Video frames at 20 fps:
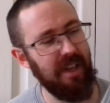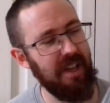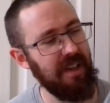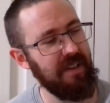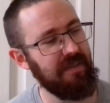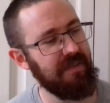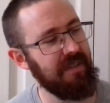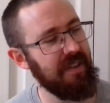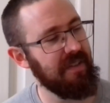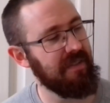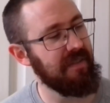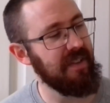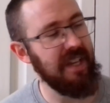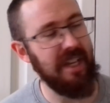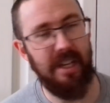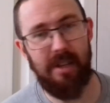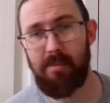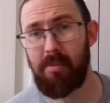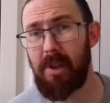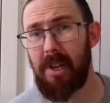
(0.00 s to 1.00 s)
if, if
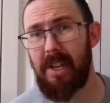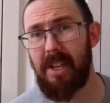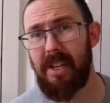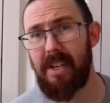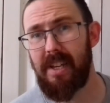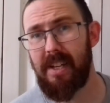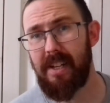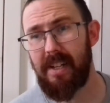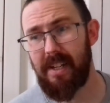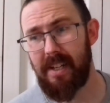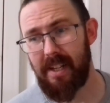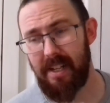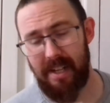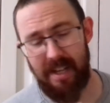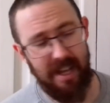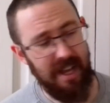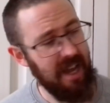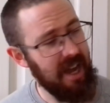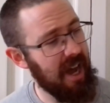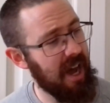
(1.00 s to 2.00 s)
need be
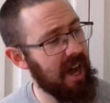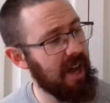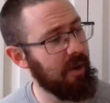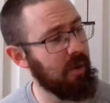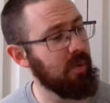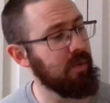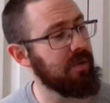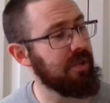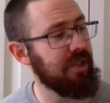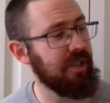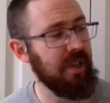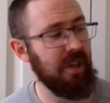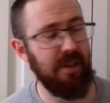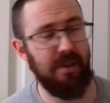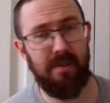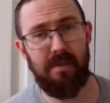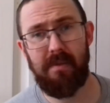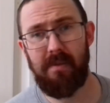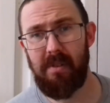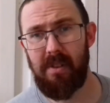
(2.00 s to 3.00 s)
and
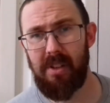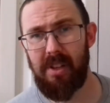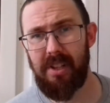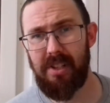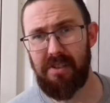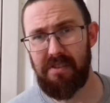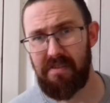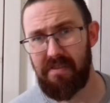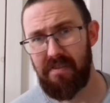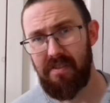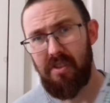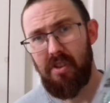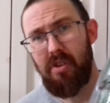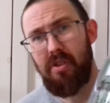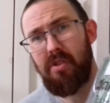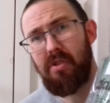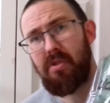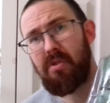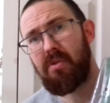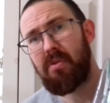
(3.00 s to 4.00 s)
also there's a
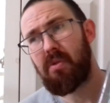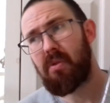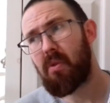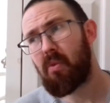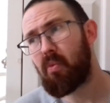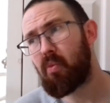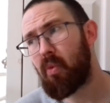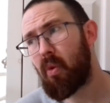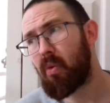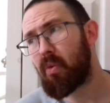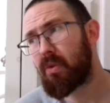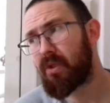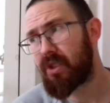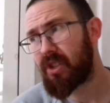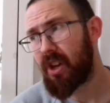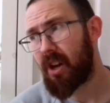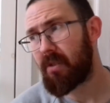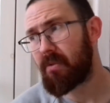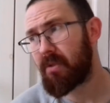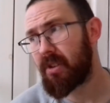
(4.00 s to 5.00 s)
few walks
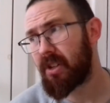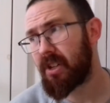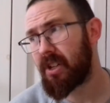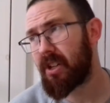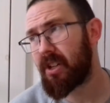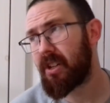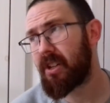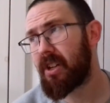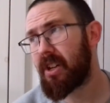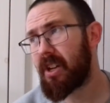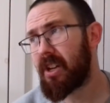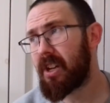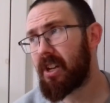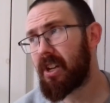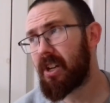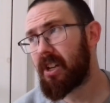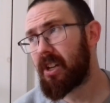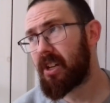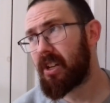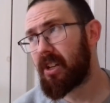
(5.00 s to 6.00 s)
that I'm gonna
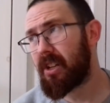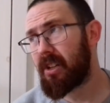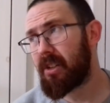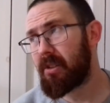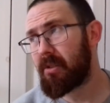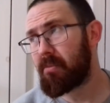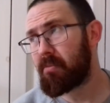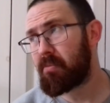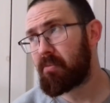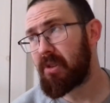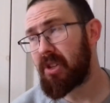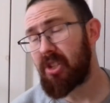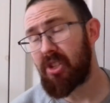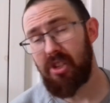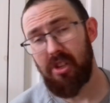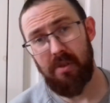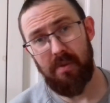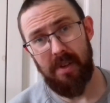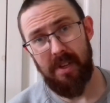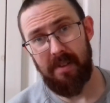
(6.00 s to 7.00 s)
be
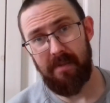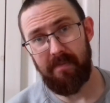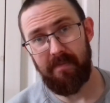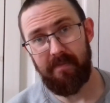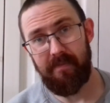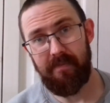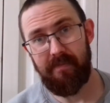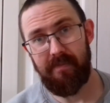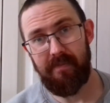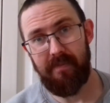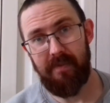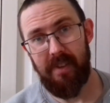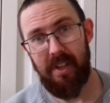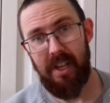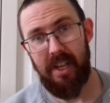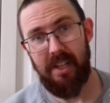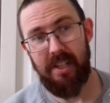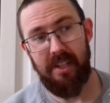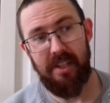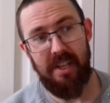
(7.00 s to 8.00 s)
doing
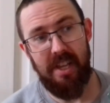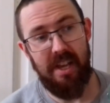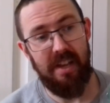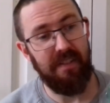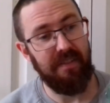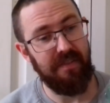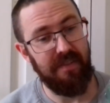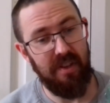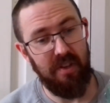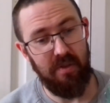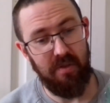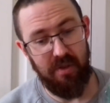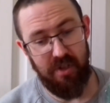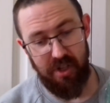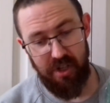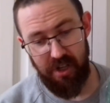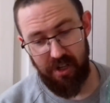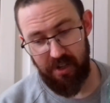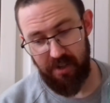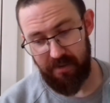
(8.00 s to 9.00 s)
in the near
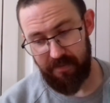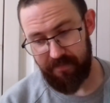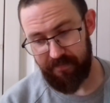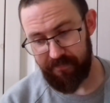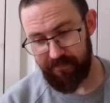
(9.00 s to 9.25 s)
future